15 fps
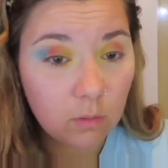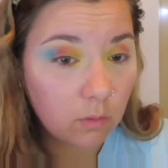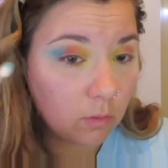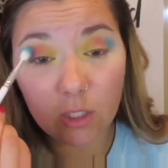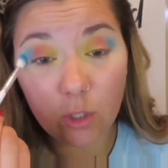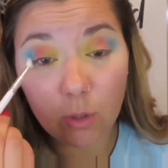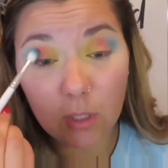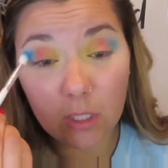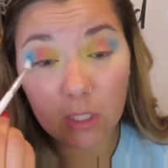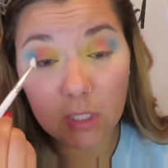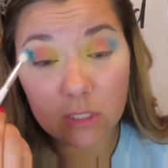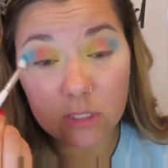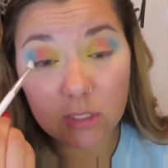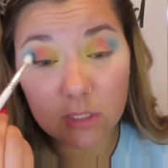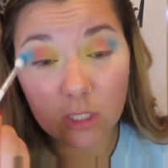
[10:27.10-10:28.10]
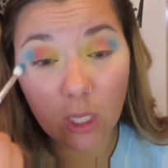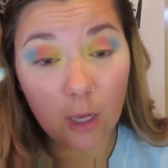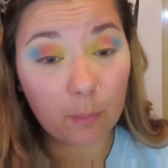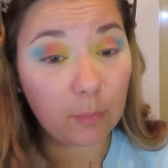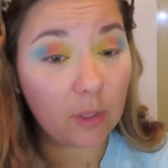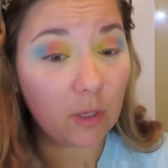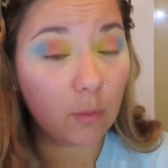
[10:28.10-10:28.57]
And you can get
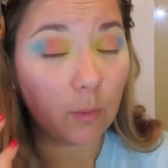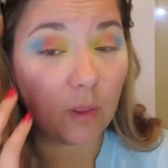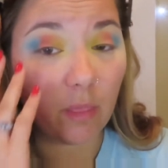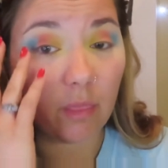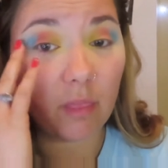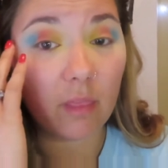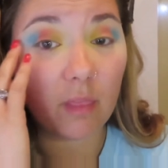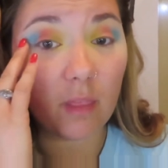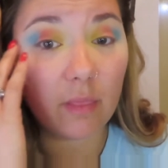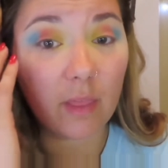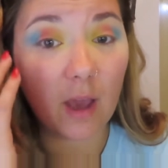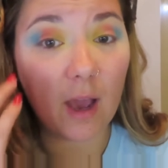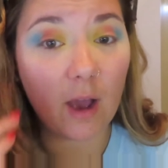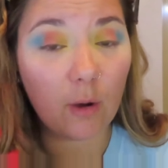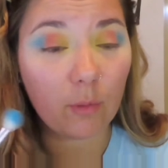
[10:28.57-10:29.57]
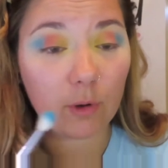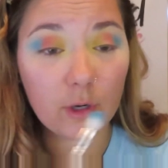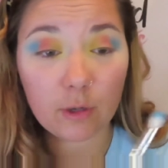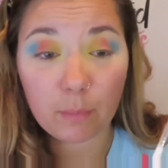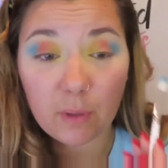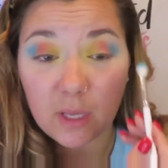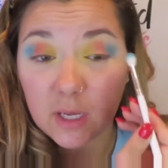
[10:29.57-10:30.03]
sloppy with the
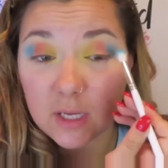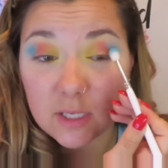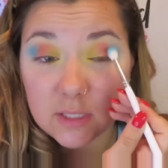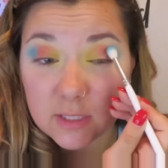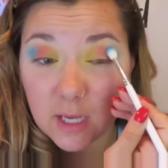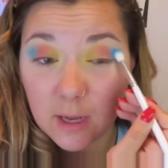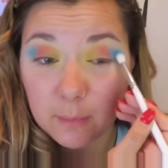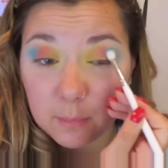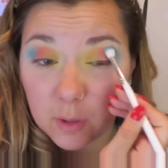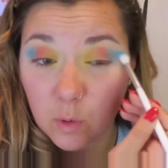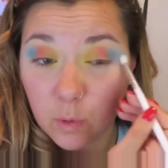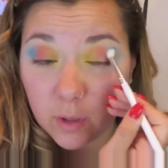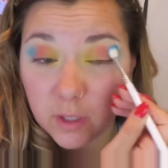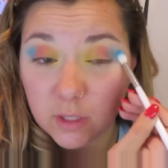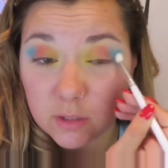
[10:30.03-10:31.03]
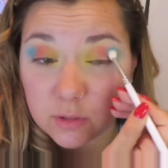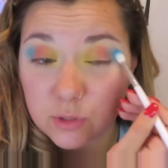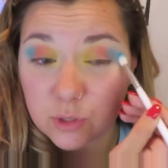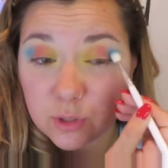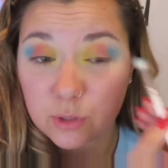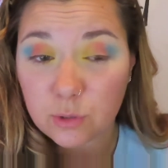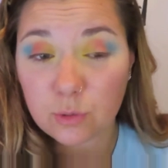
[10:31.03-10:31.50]
outer because I'm going
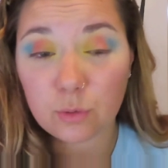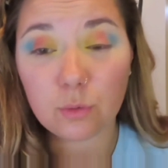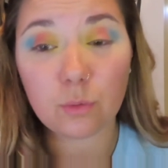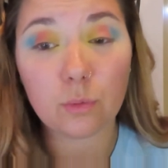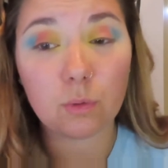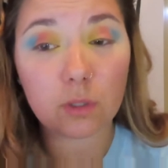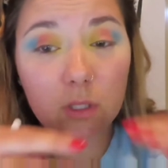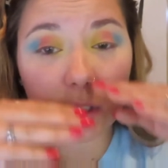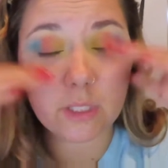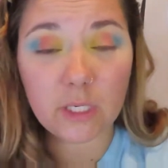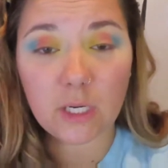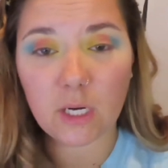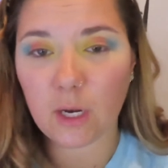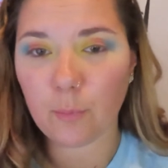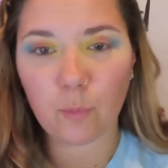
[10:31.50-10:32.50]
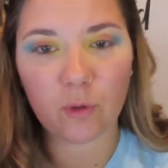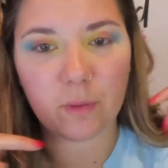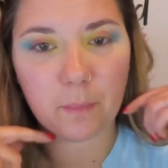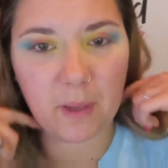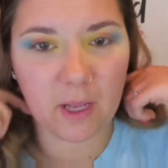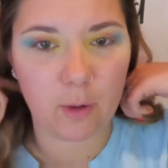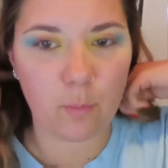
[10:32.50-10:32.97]
to clean it up with
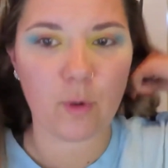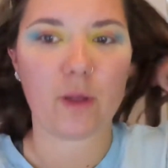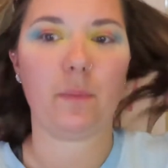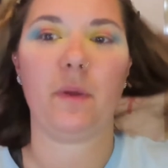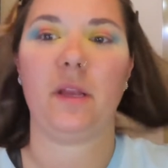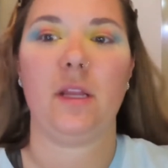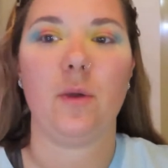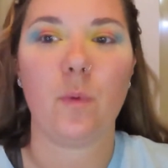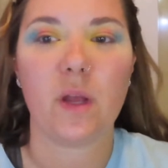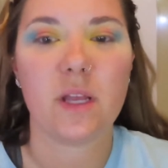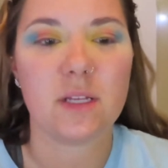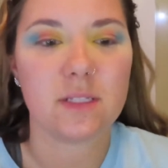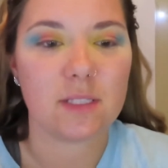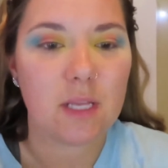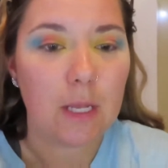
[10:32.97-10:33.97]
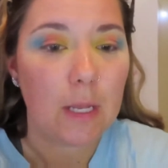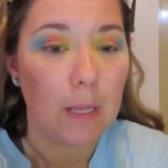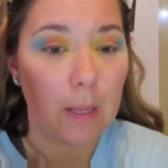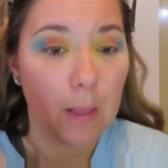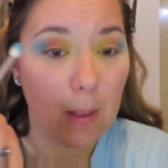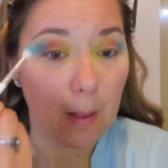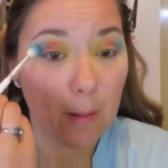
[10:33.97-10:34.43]
a makeup wipe anyways,
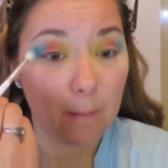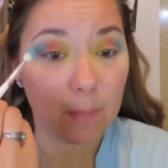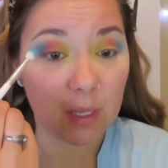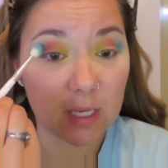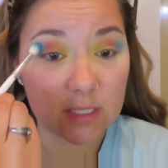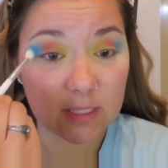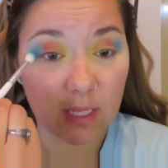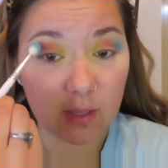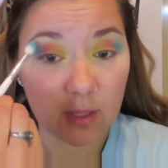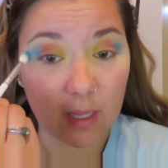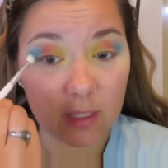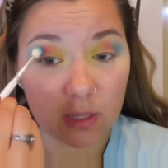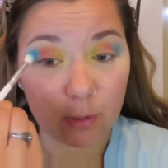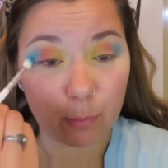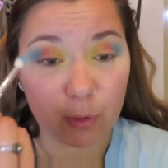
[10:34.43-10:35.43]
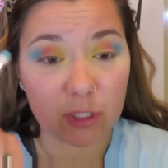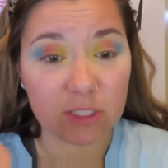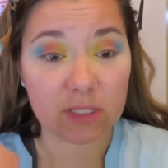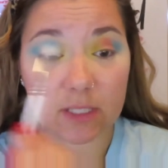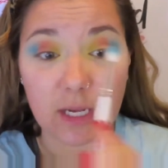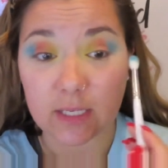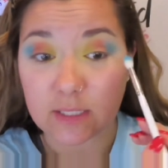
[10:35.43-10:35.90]
because I like the
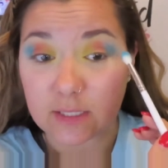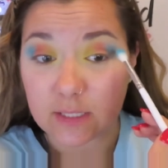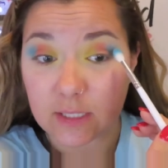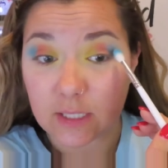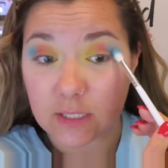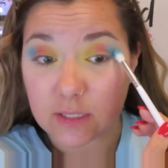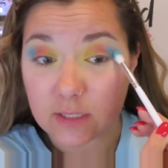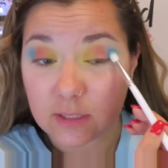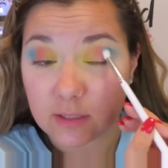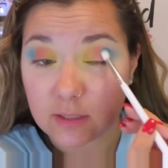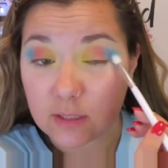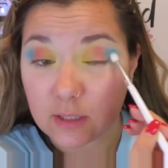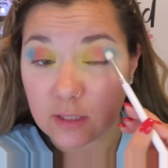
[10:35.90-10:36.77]
preciseness